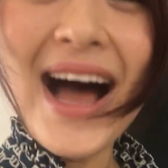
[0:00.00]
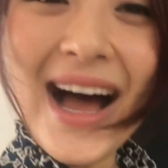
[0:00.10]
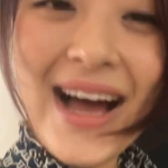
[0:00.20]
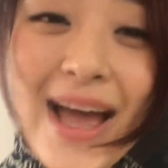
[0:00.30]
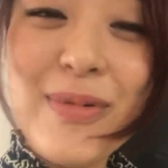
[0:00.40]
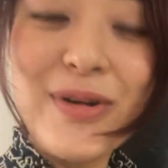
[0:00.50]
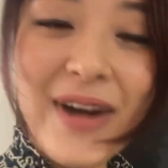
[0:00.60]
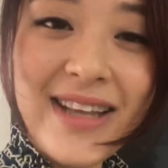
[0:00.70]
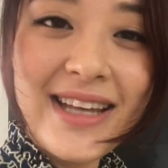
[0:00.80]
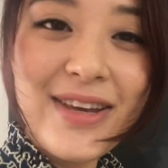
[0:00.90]
Have a
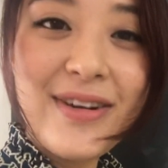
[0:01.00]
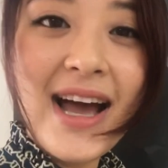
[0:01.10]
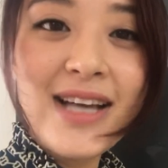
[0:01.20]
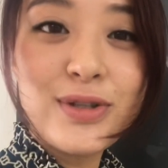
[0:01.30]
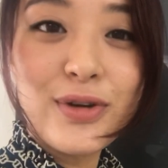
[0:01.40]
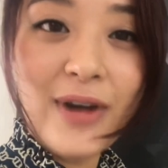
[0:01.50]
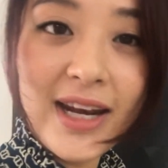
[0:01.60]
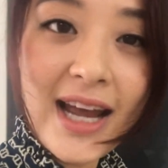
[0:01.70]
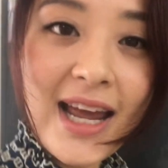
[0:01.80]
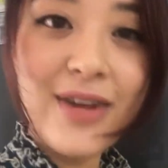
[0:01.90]
great day, you guys, or
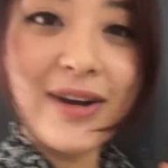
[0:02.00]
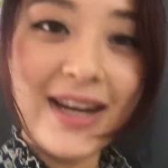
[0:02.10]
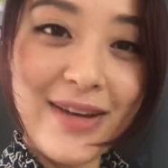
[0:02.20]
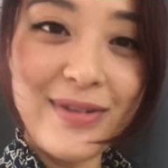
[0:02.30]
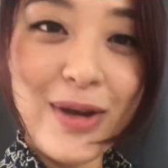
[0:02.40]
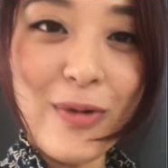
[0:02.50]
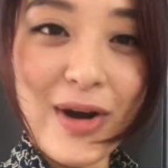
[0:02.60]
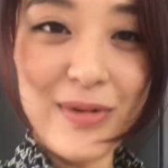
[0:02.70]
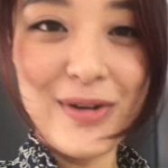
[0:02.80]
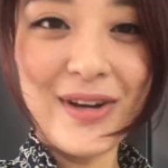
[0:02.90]
great night, great evening,
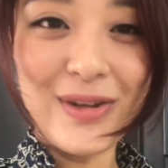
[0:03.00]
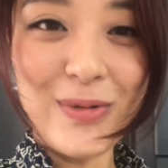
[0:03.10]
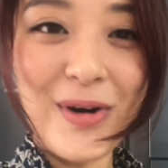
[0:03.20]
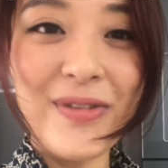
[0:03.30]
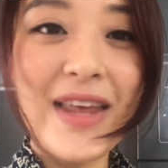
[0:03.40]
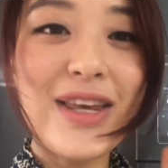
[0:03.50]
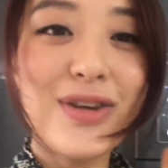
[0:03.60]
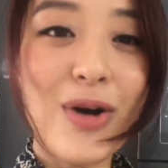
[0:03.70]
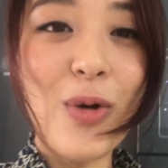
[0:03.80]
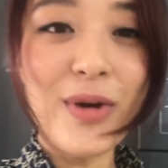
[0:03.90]
wherever you're in the world. Thank
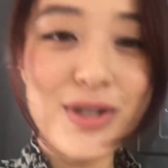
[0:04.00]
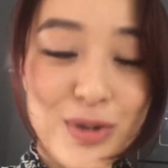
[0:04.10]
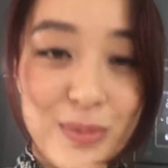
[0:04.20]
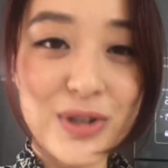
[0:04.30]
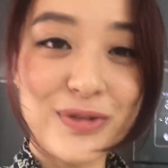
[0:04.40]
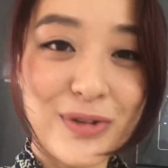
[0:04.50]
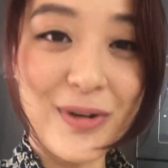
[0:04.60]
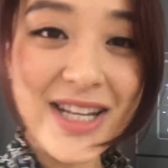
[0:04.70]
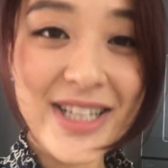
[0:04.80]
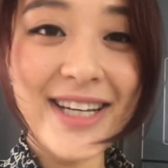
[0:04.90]
you always so much for
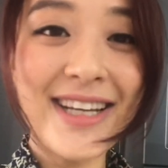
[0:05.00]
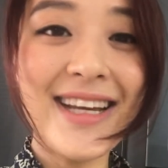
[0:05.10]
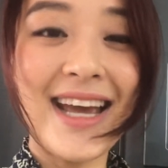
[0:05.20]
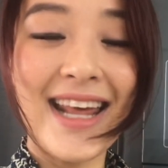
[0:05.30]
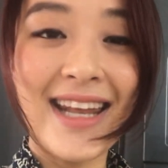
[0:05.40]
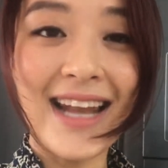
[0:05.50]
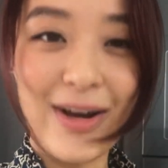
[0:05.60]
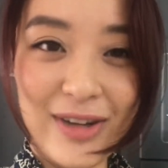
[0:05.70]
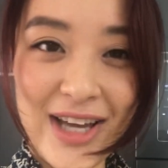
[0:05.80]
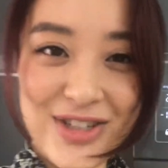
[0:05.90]
watching, and I
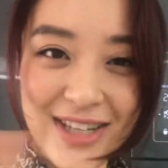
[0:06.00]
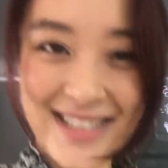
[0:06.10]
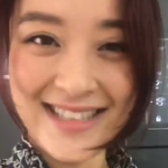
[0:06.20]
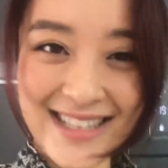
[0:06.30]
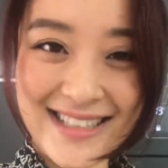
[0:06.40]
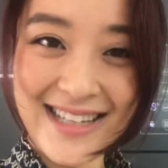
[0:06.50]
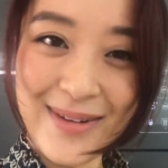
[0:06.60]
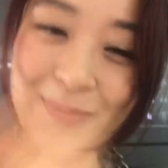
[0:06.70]
will catch you guys next time.